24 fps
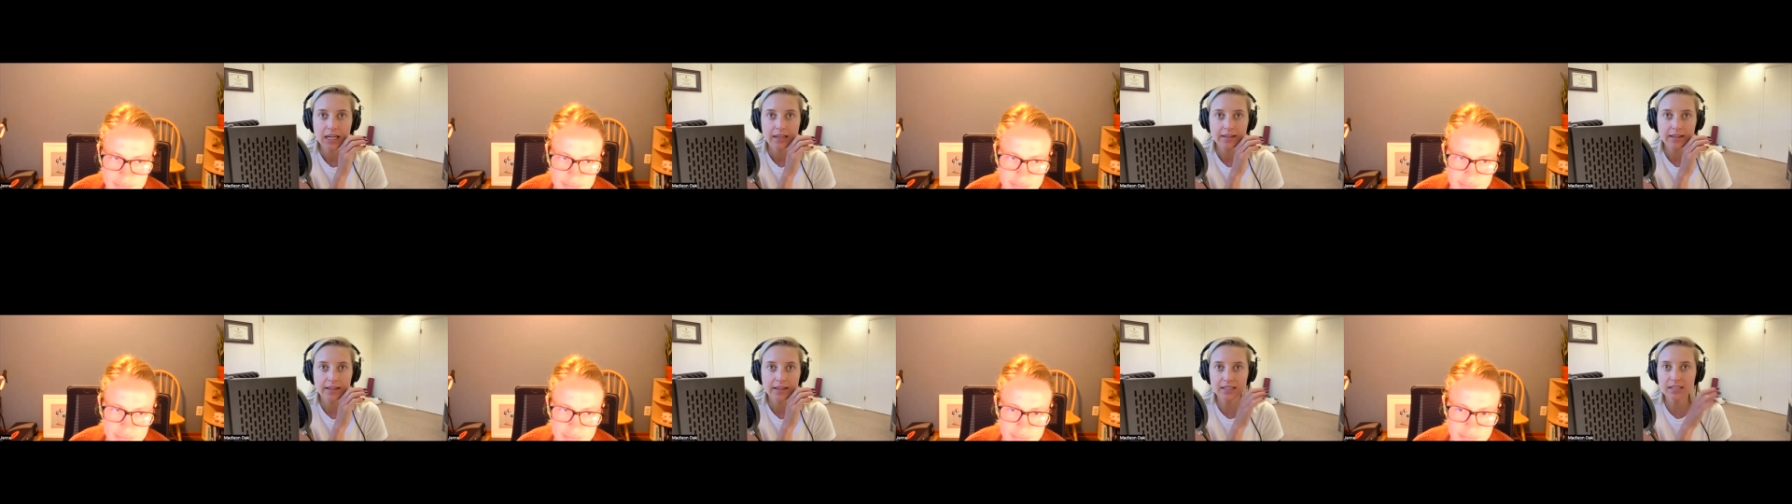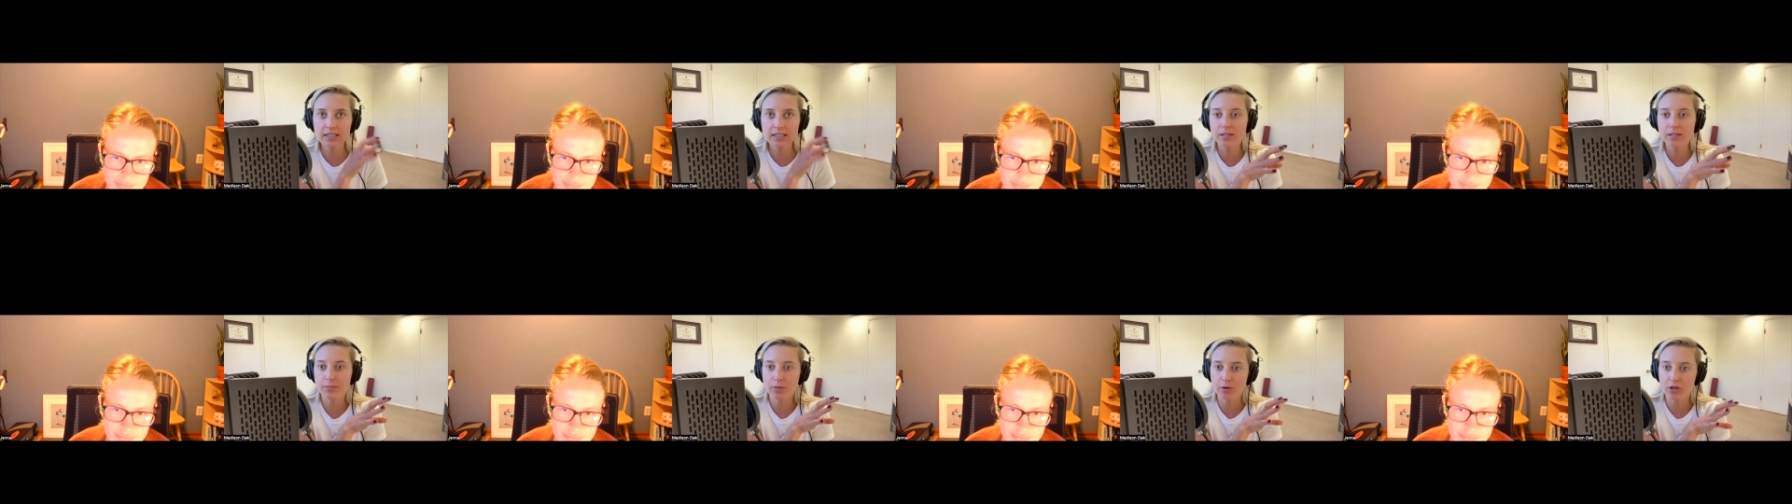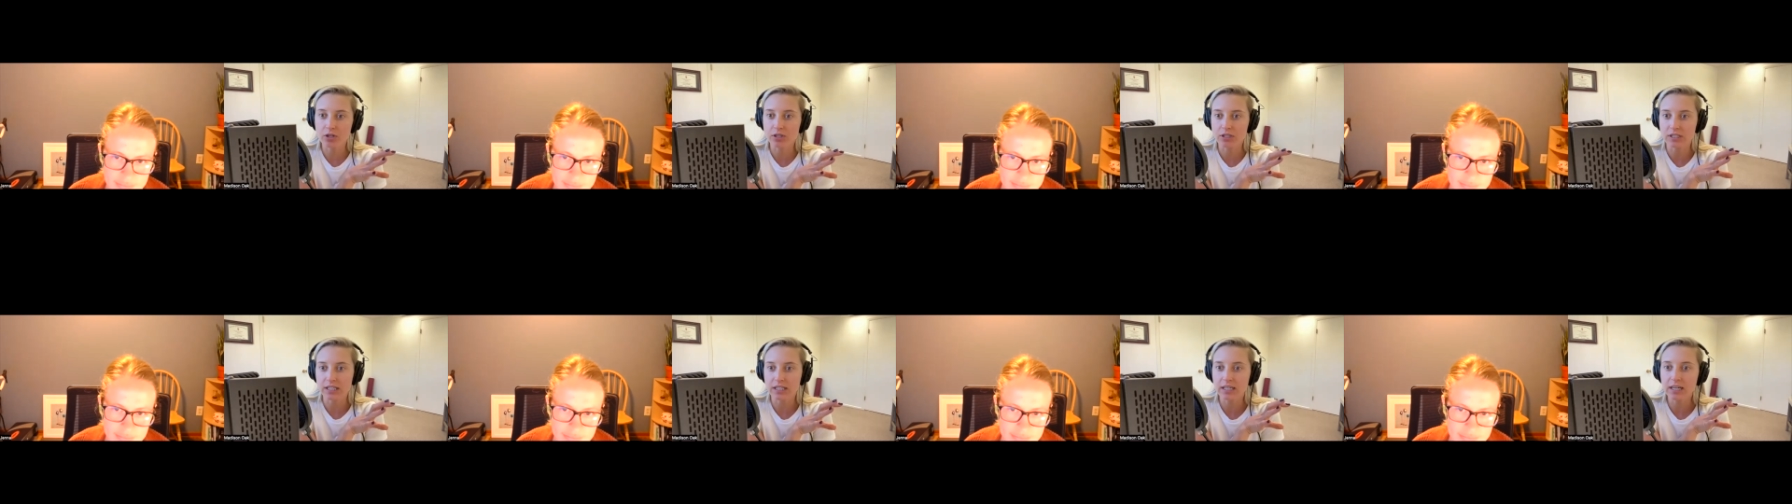this is a
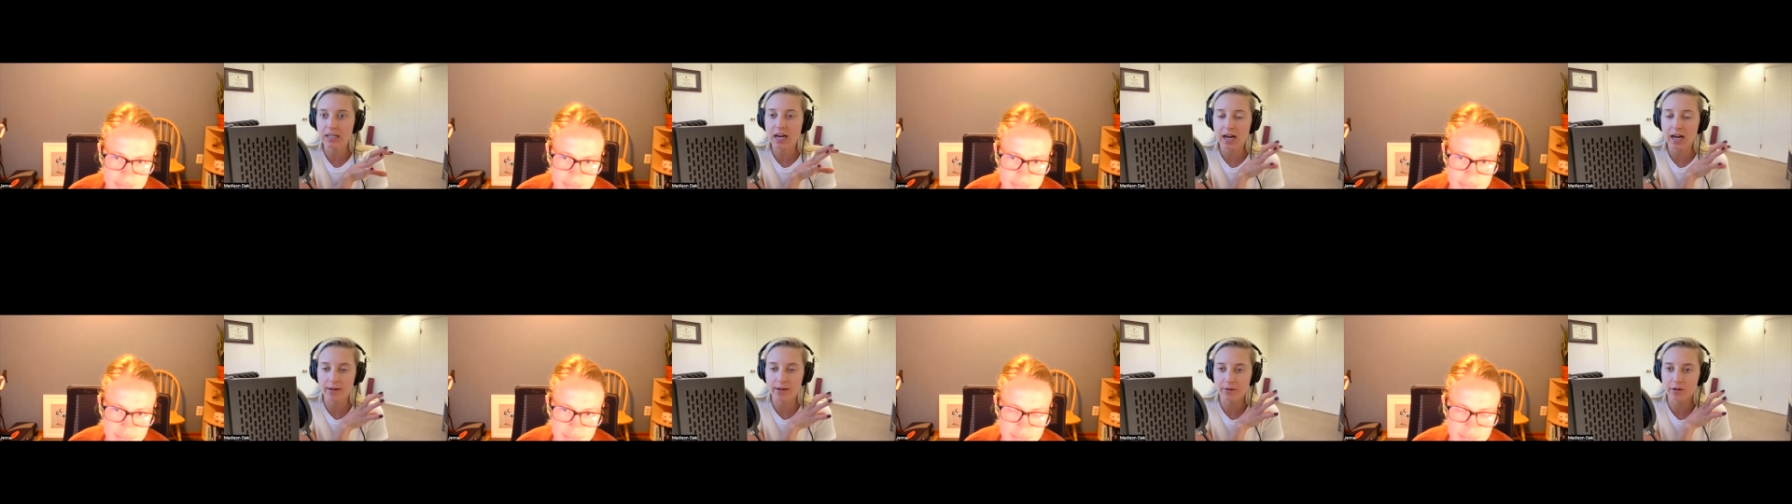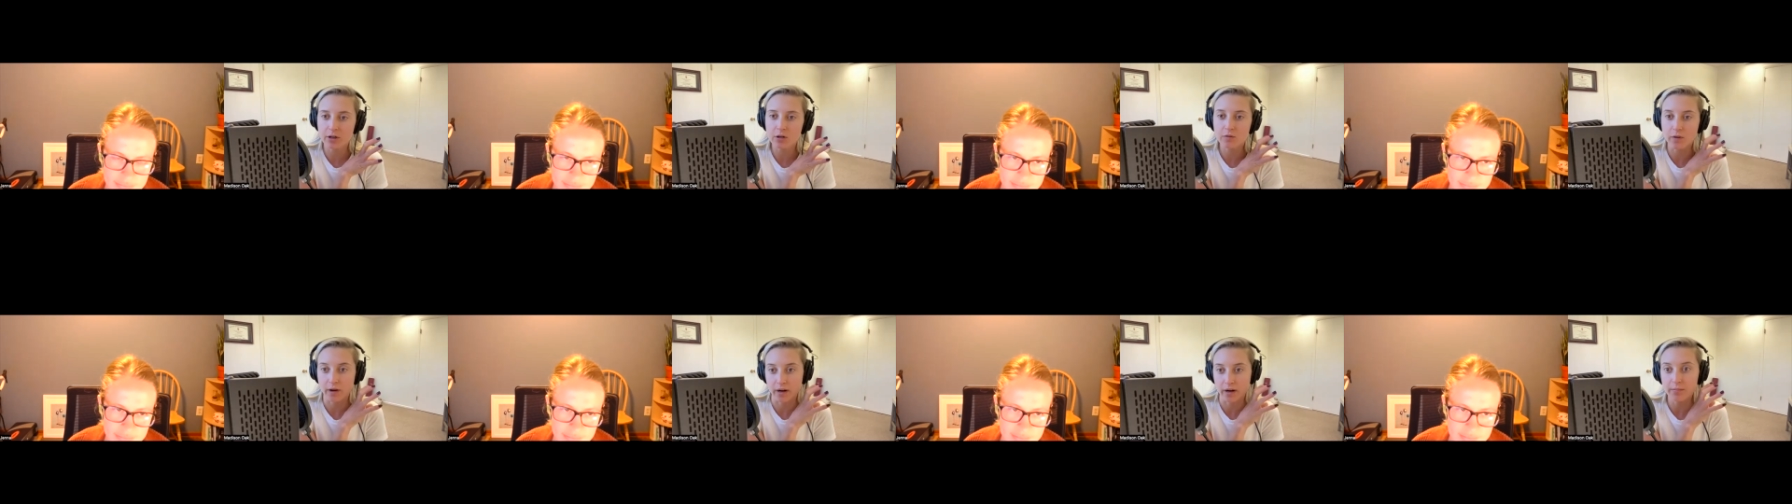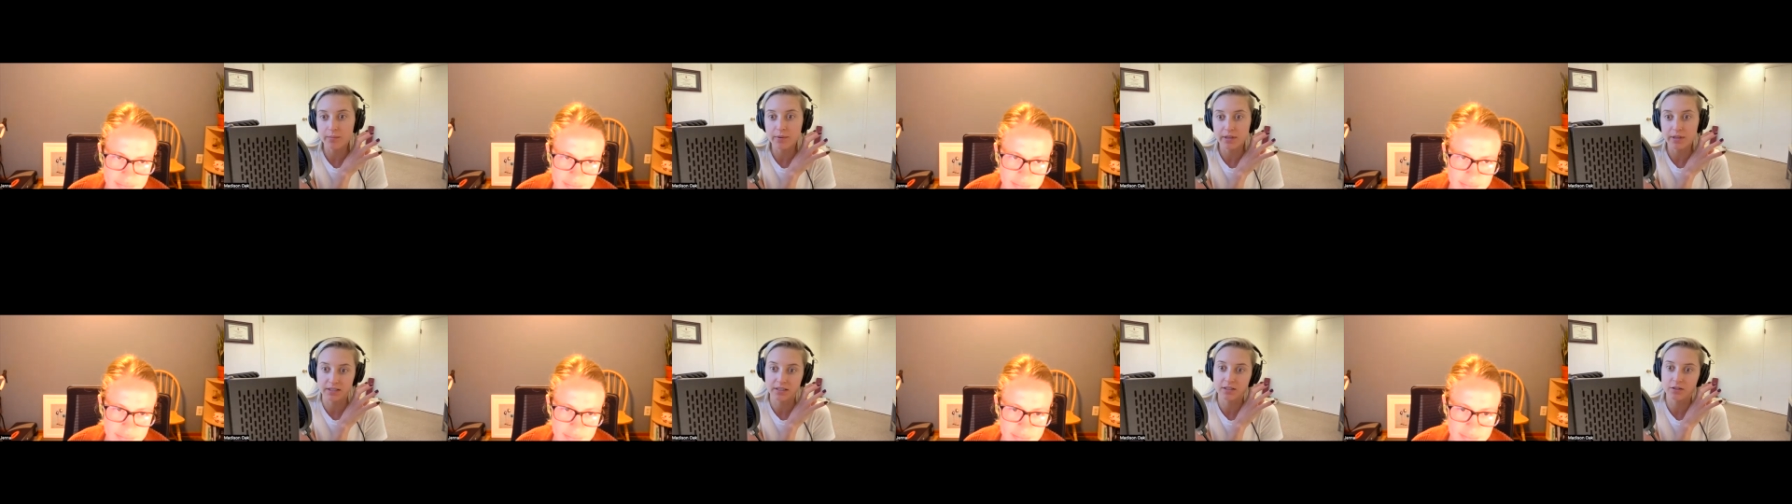person I'm going to run a
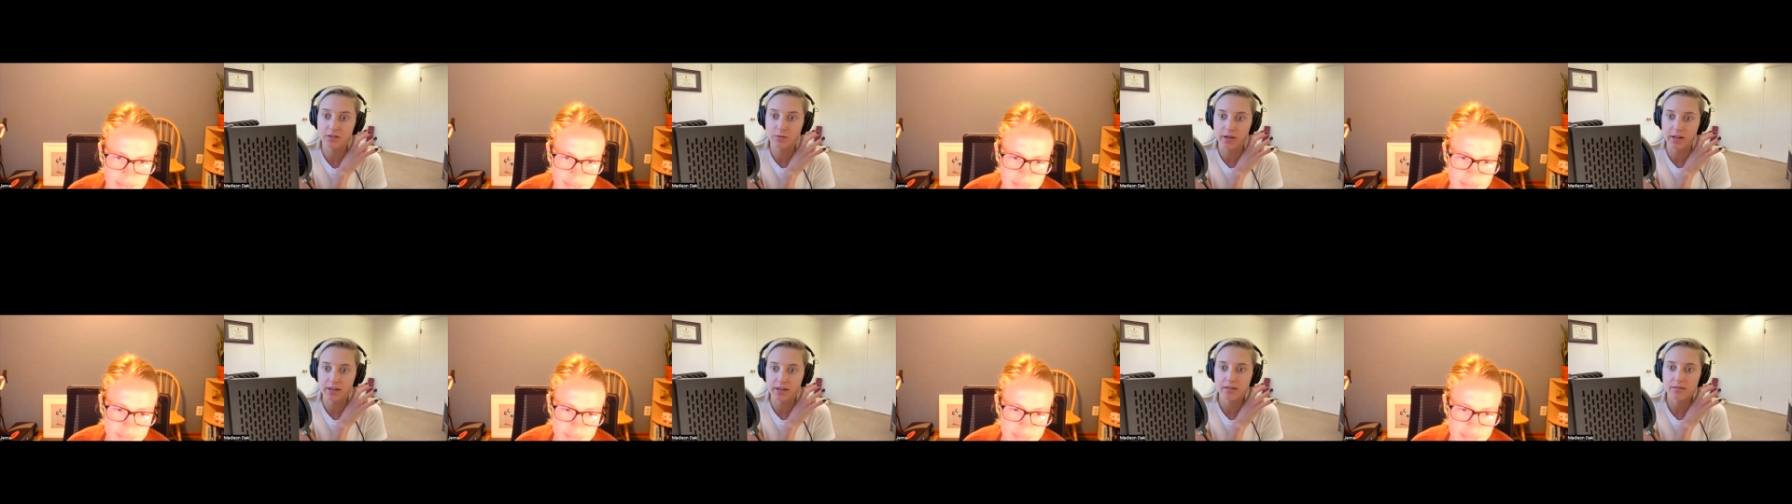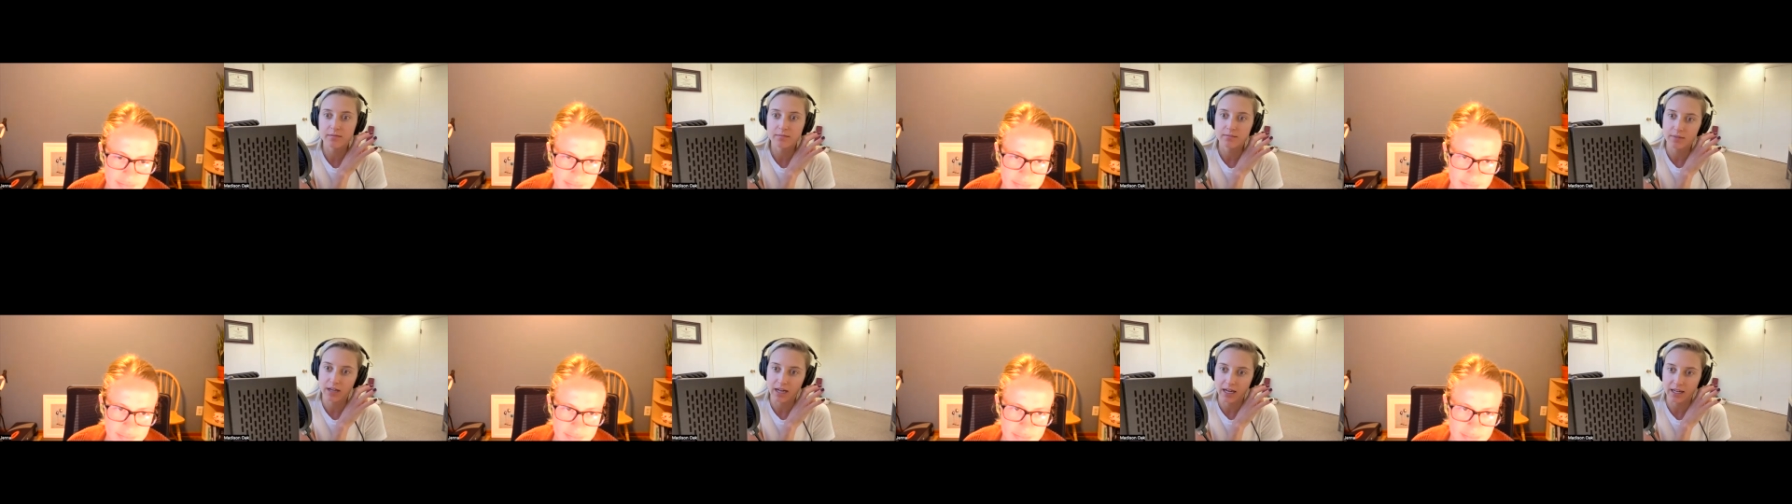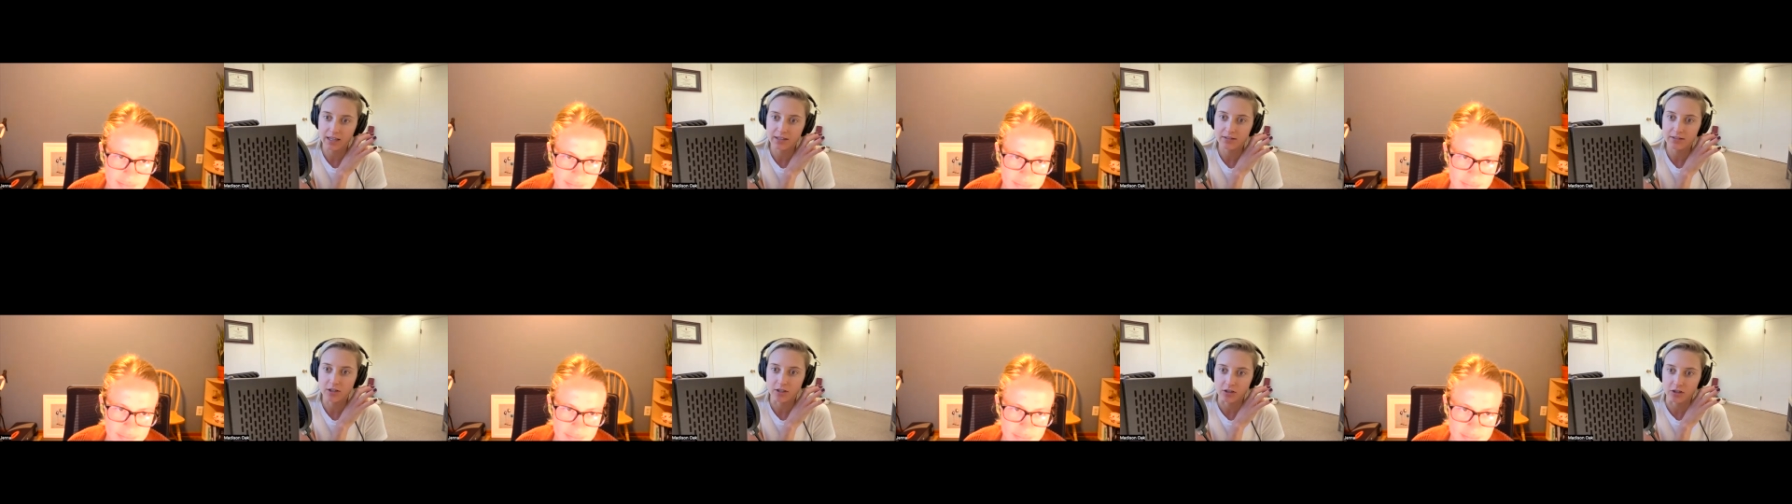business with
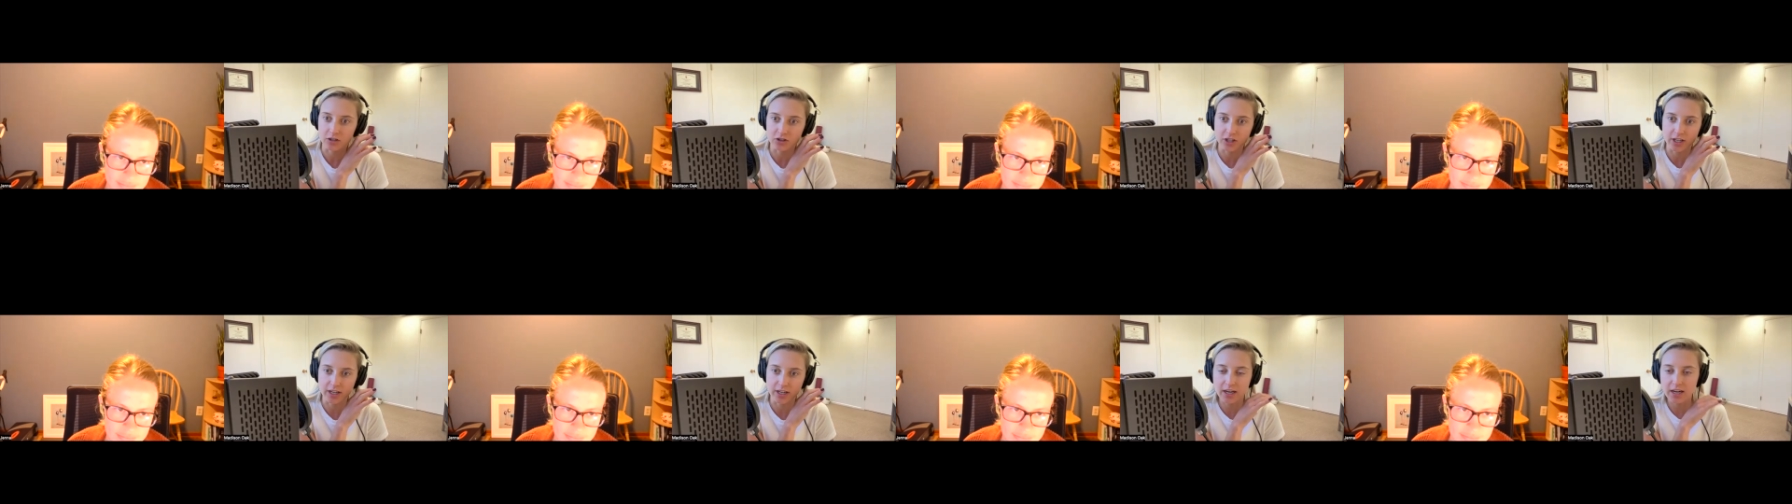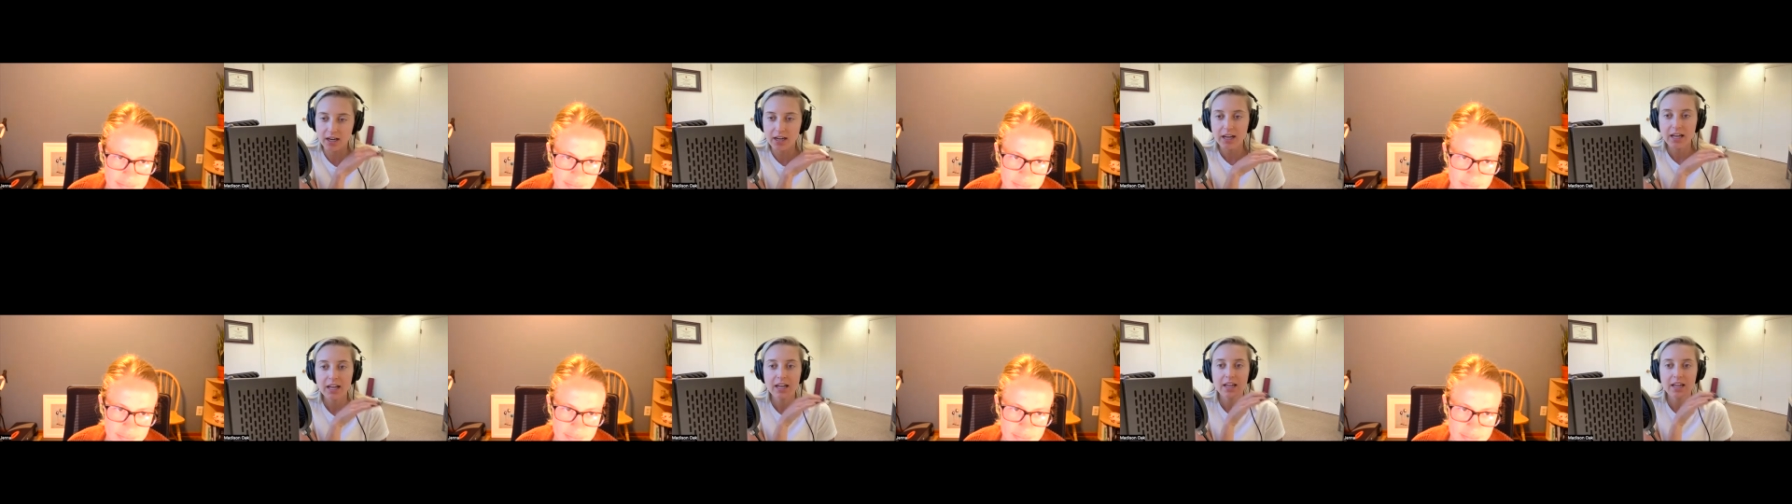at Doctor Jenna.